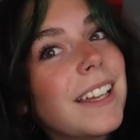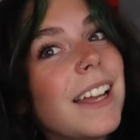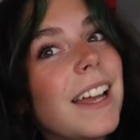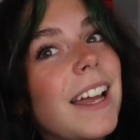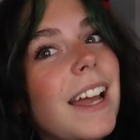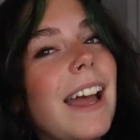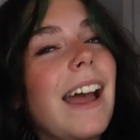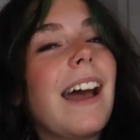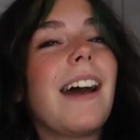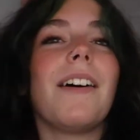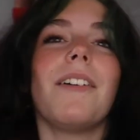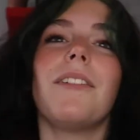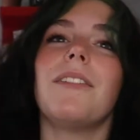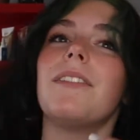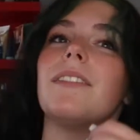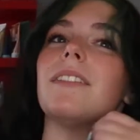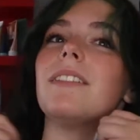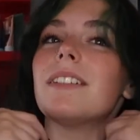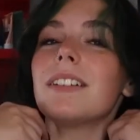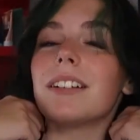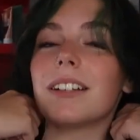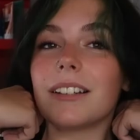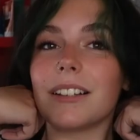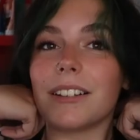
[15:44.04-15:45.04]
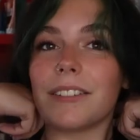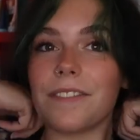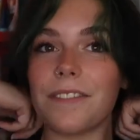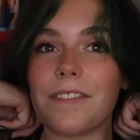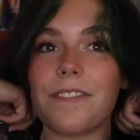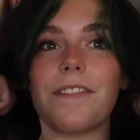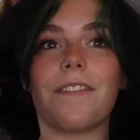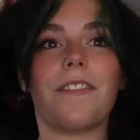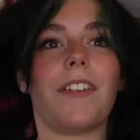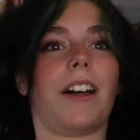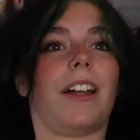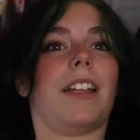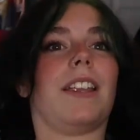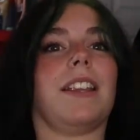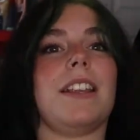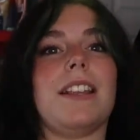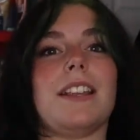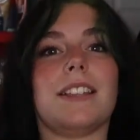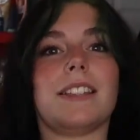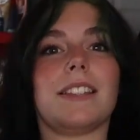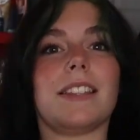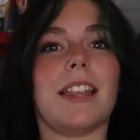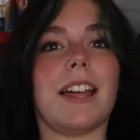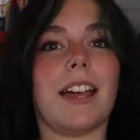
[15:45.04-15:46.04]
How fun
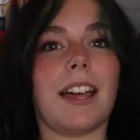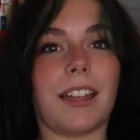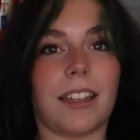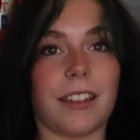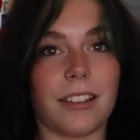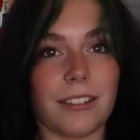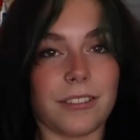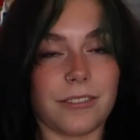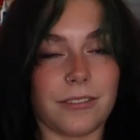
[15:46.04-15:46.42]
is that?